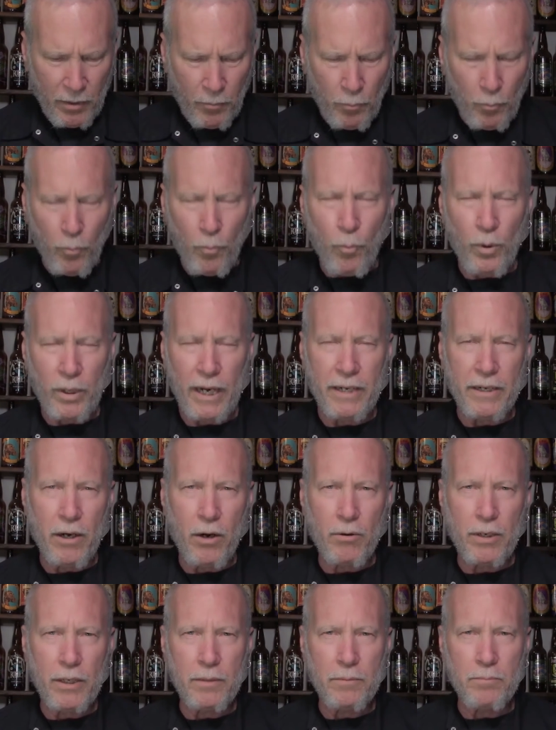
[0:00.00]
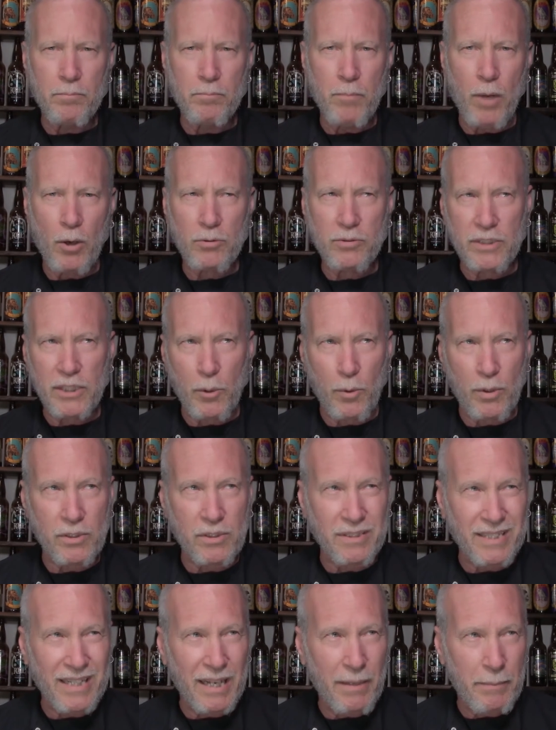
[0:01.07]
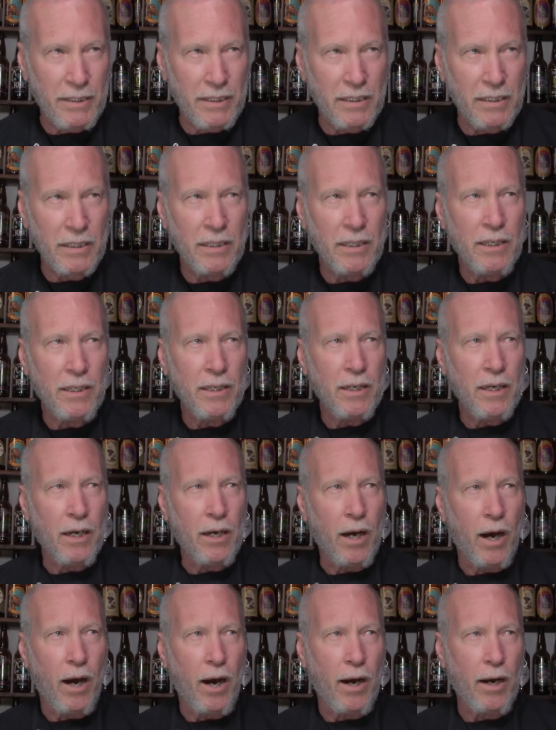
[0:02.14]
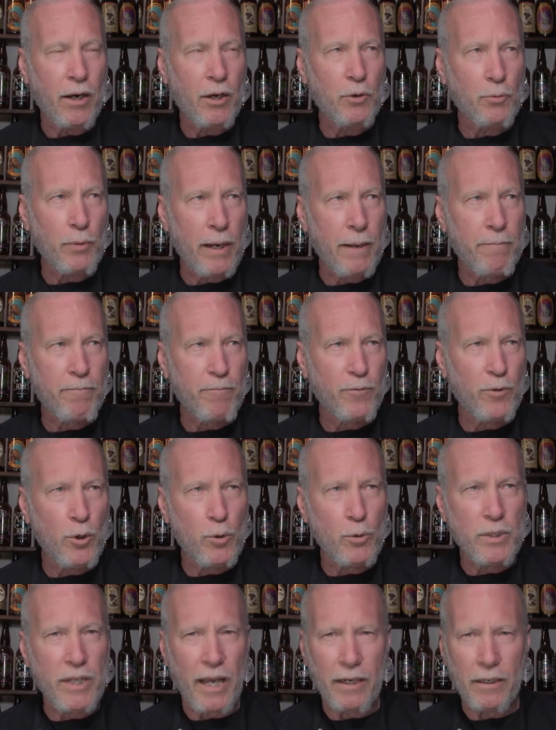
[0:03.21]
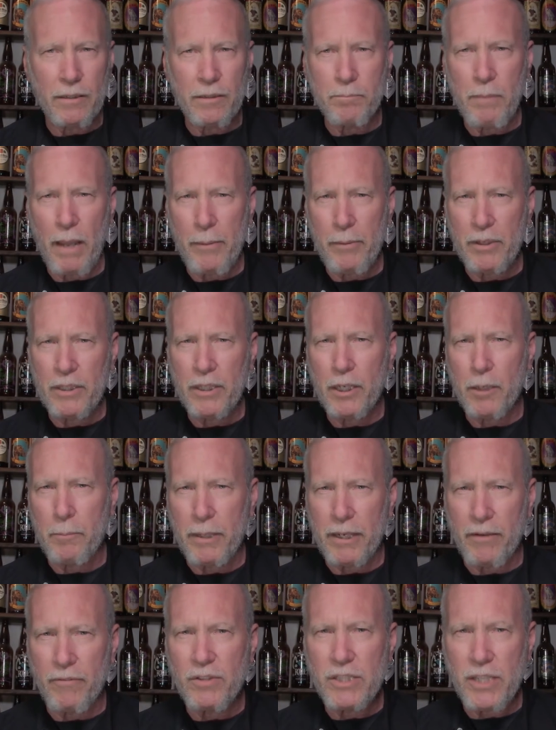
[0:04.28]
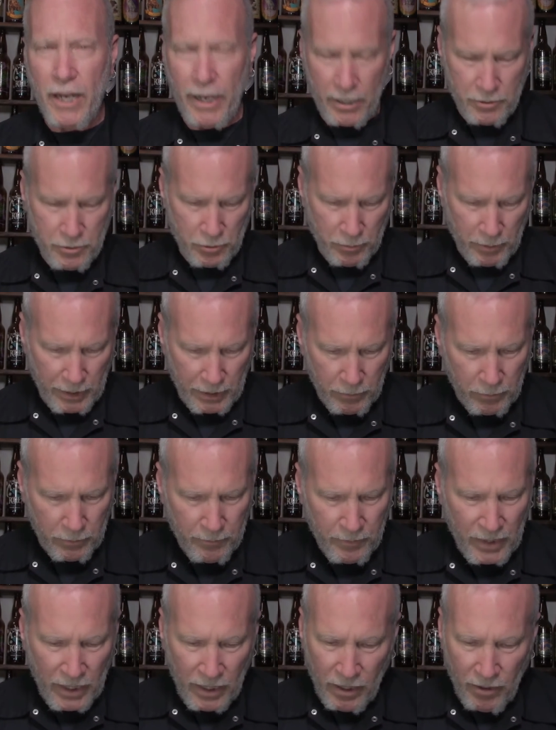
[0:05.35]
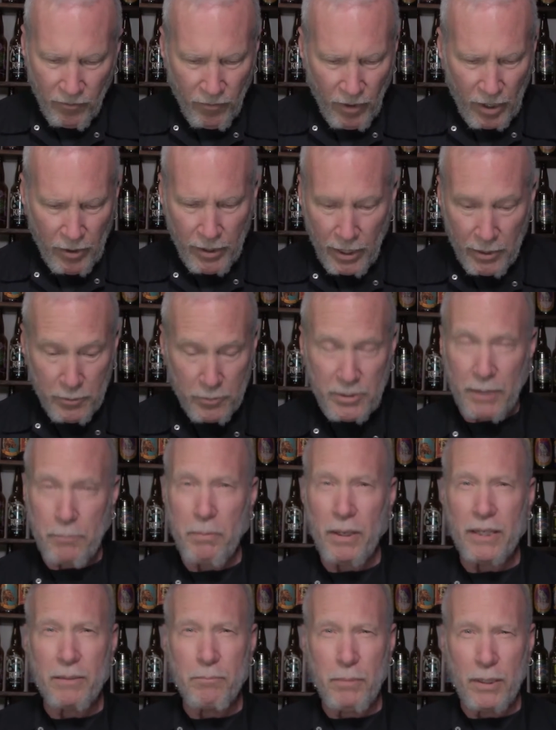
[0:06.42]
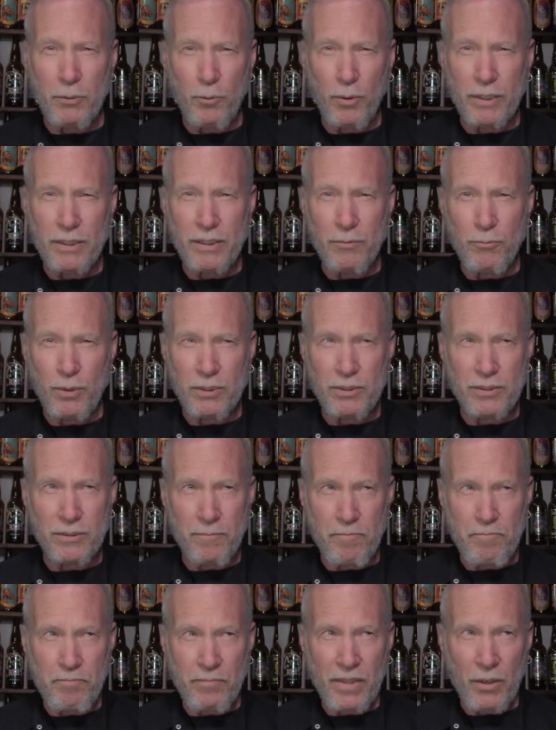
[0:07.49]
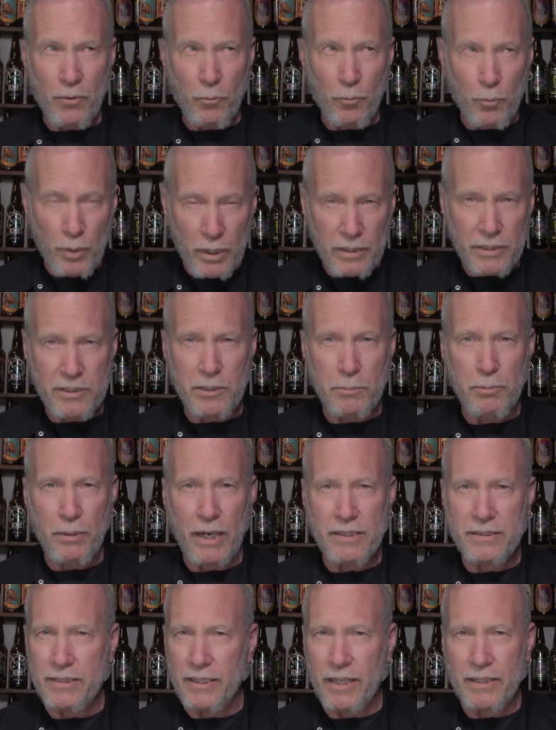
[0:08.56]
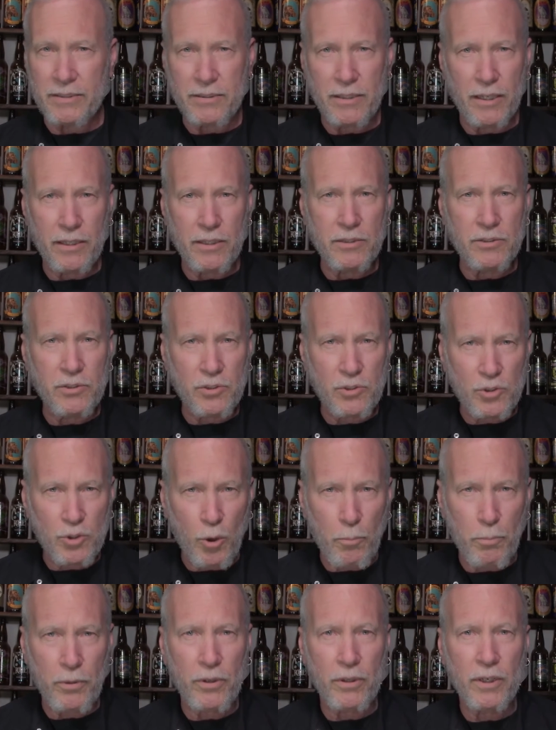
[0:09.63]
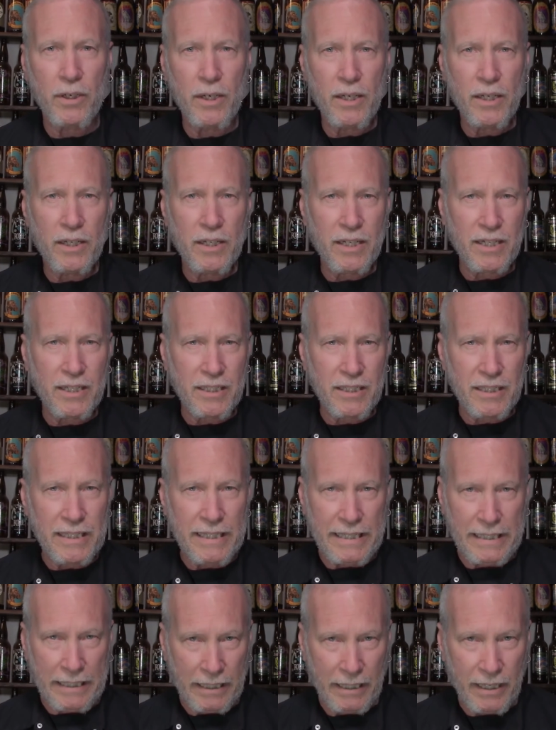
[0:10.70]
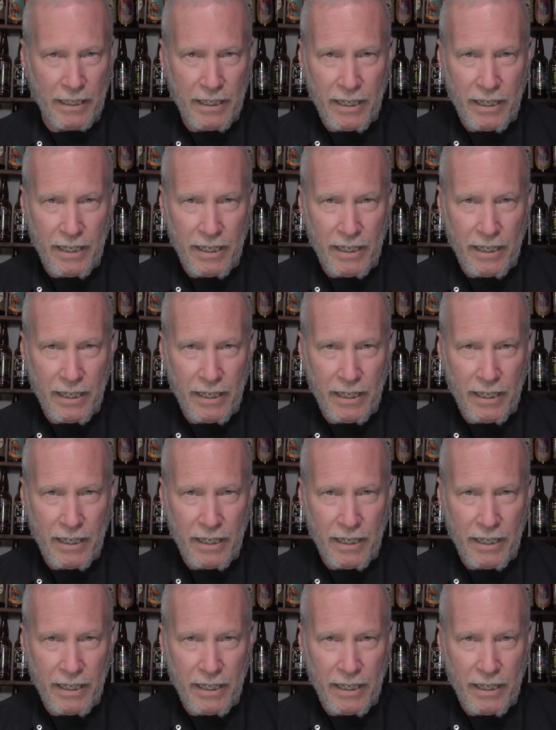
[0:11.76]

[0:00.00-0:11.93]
What I noted mostly was lemon, grapefruit, and maybe a little bit of tangerine. Very interesting, but what's really surprising is it's super clean.